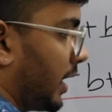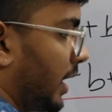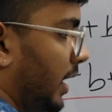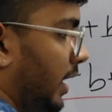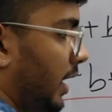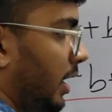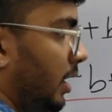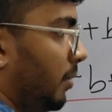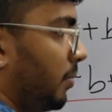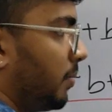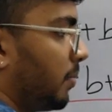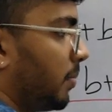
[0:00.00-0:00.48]

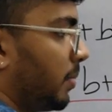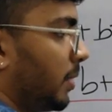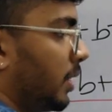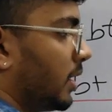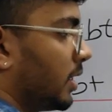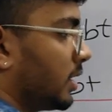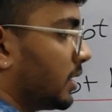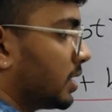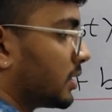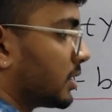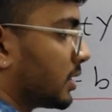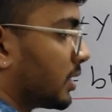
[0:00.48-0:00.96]
a
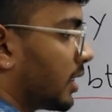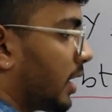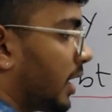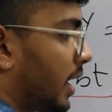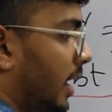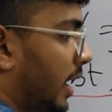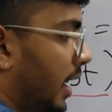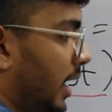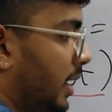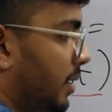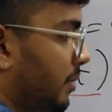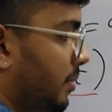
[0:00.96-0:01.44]
plus
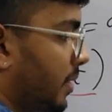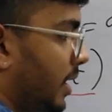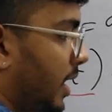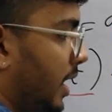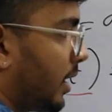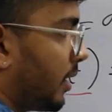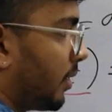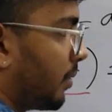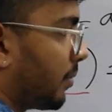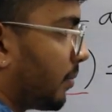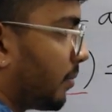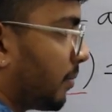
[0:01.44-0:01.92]
I
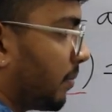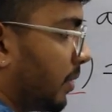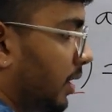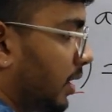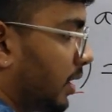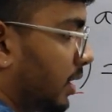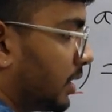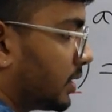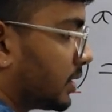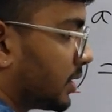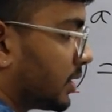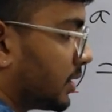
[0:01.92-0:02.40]
bar
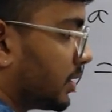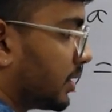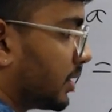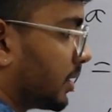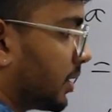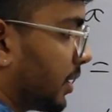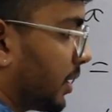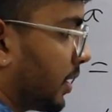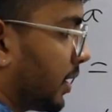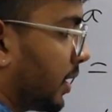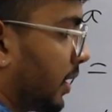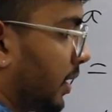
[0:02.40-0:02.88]
plus
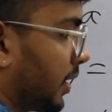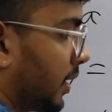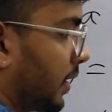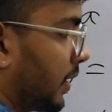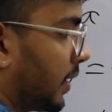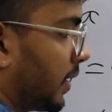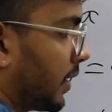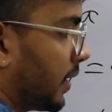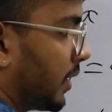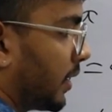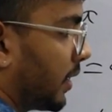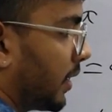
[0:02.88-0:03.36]

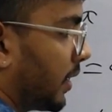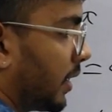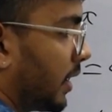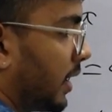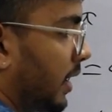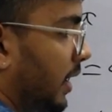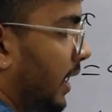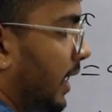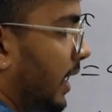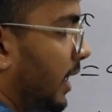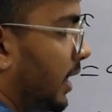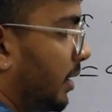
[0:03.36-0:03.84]

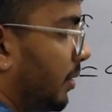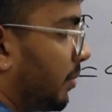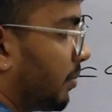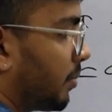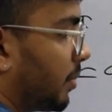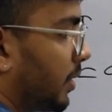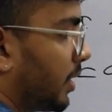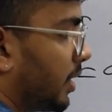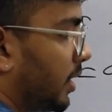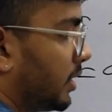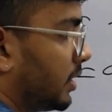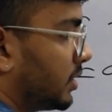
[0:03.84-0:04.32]

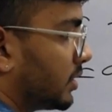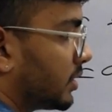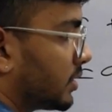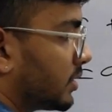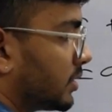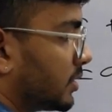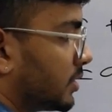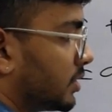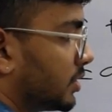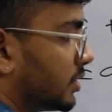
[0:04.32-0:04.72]
dr plus